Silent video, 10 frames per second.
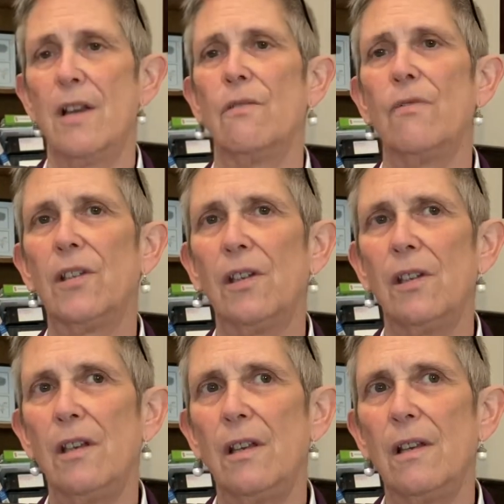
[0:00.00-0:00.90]
we
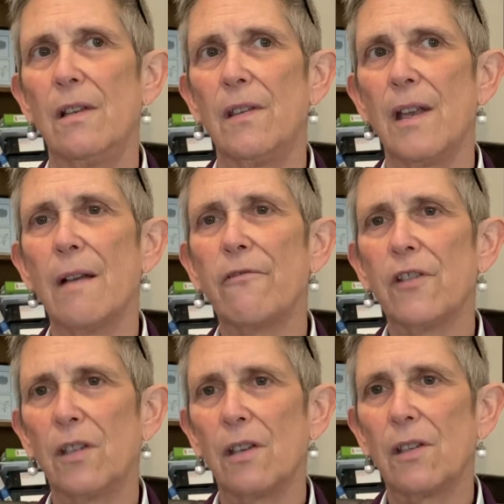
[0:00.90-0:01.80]
see the
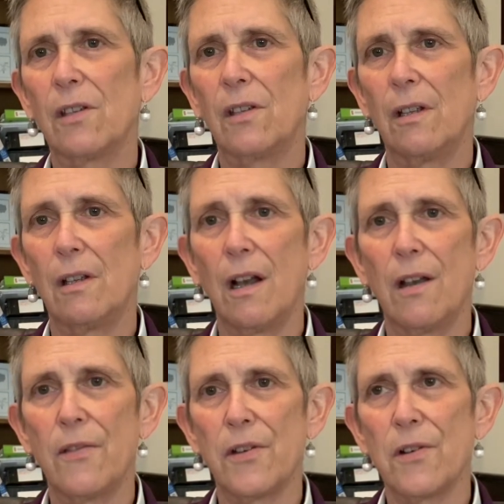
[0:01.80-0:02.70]
emphasis in
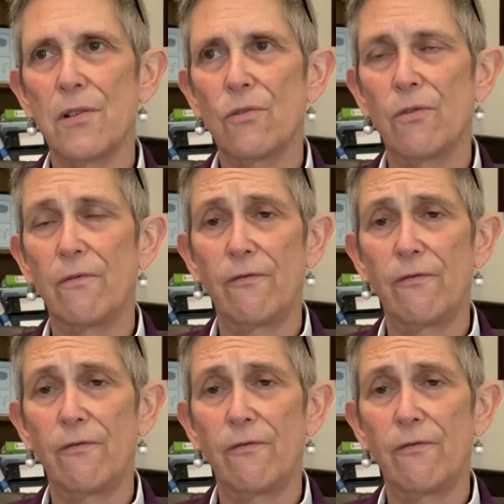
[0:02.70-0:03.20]
other